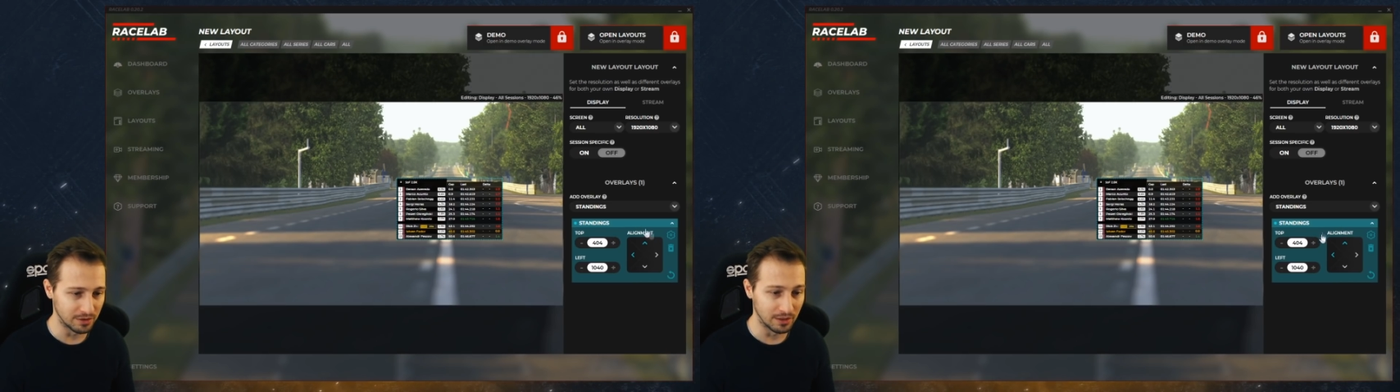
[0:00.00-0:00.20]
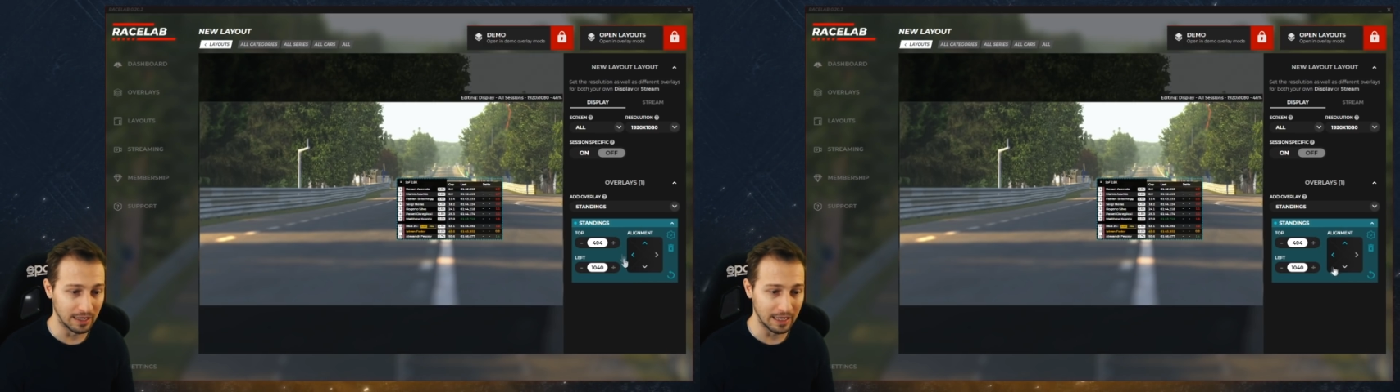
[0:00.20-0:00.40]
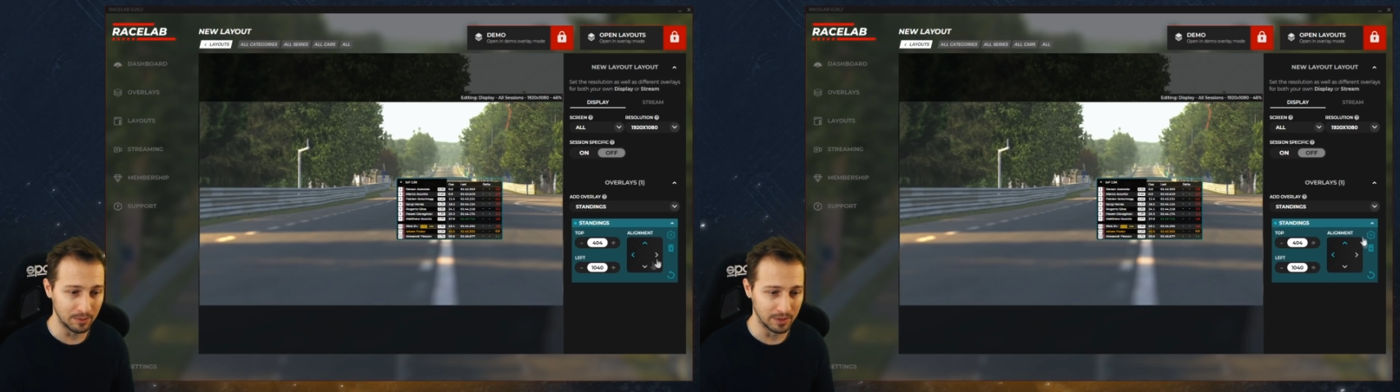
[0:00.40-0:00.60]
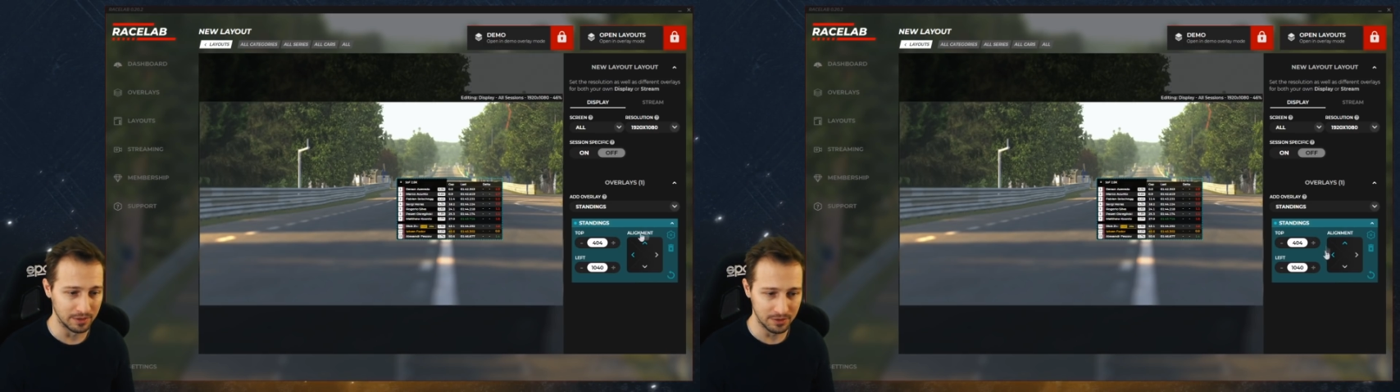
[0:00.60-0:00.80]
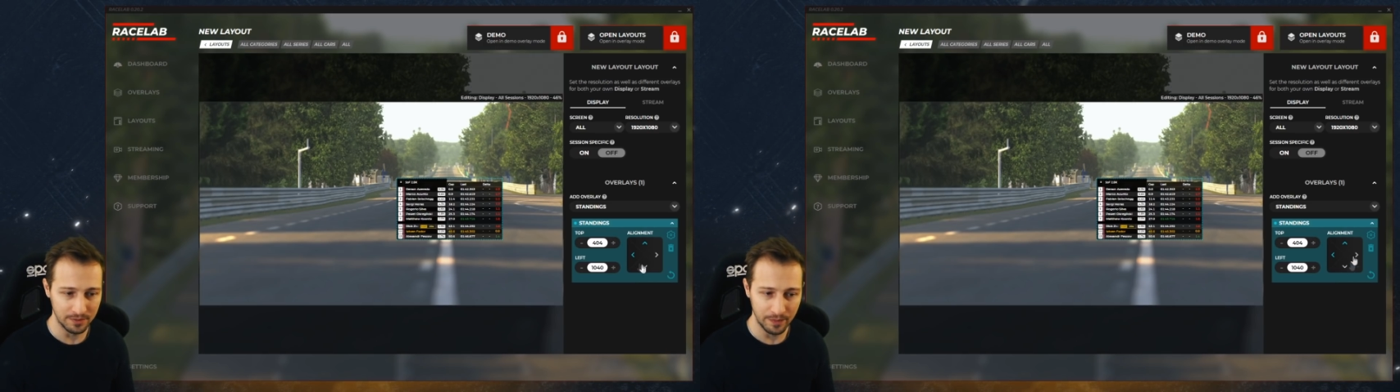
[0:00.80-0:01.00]

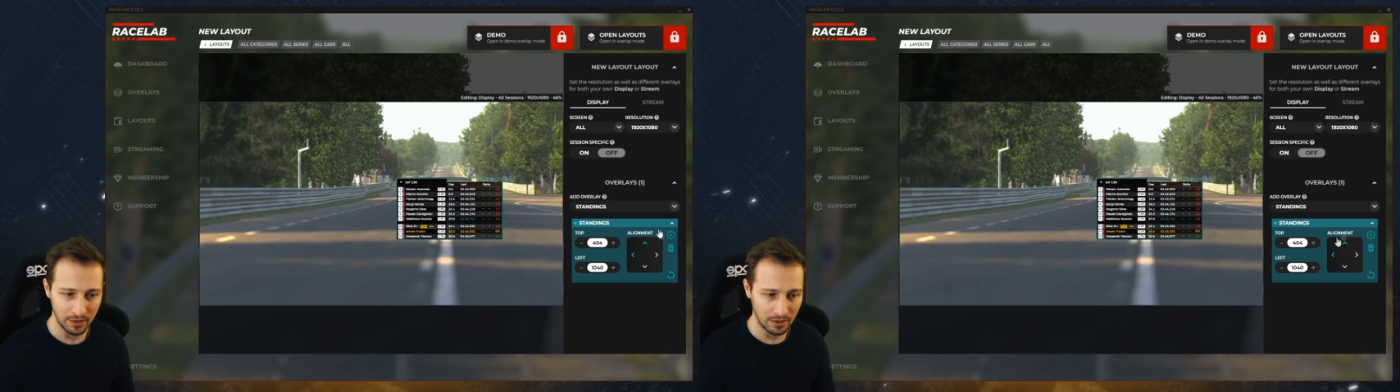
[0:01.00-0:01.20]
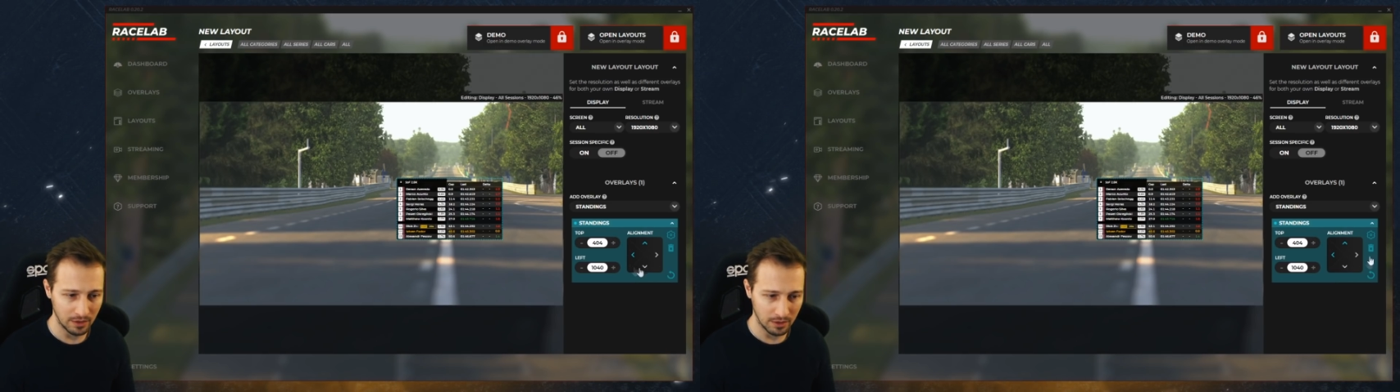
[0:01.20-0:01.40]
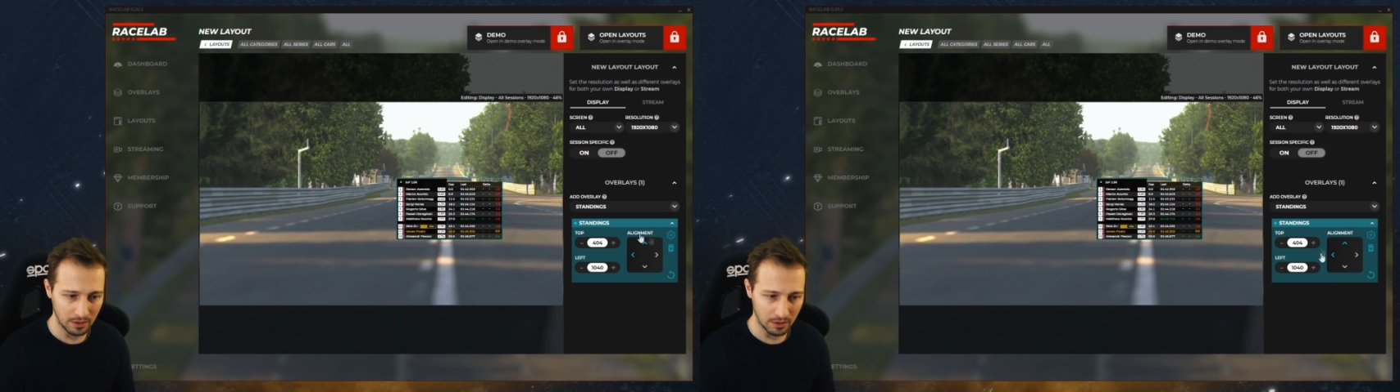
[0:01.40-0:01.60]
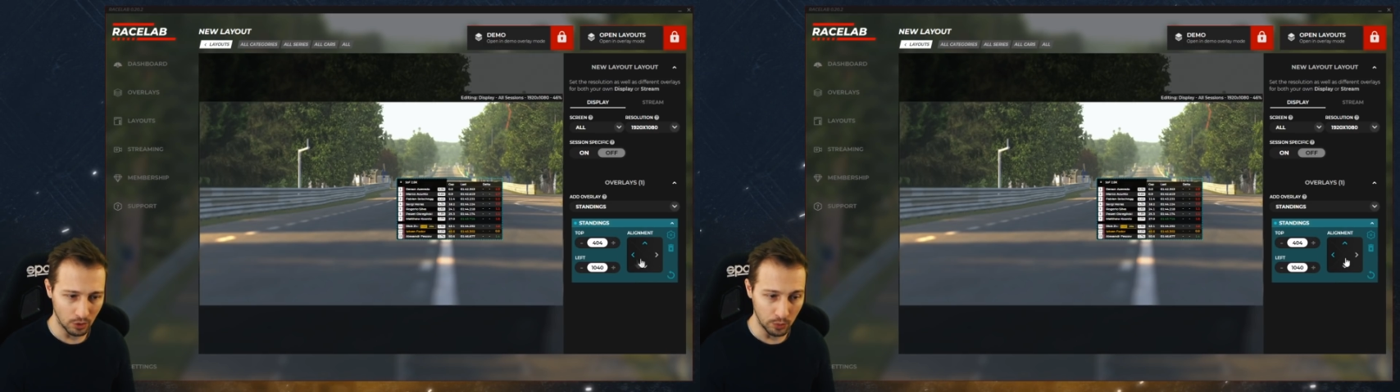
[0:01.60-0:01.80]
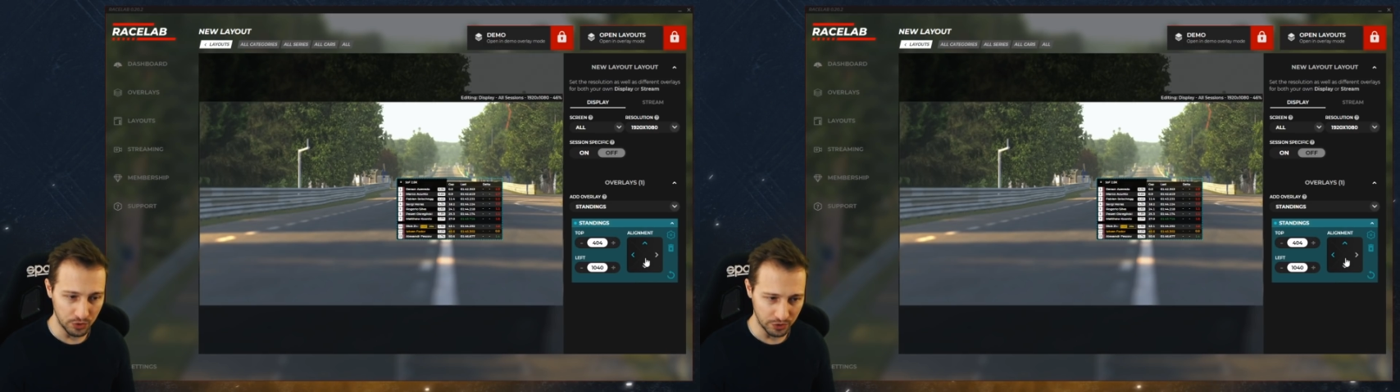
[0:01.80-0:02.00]
alignment
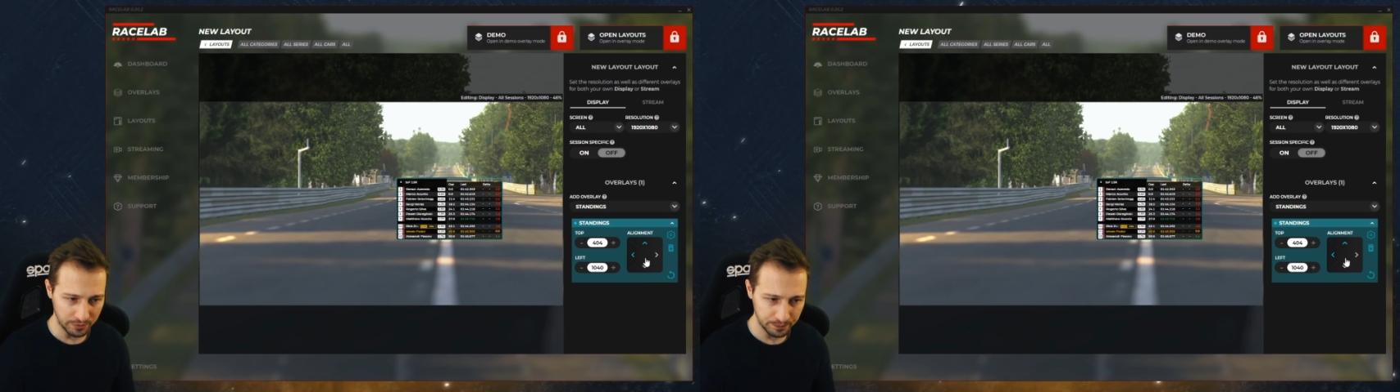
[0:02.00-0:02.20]
option,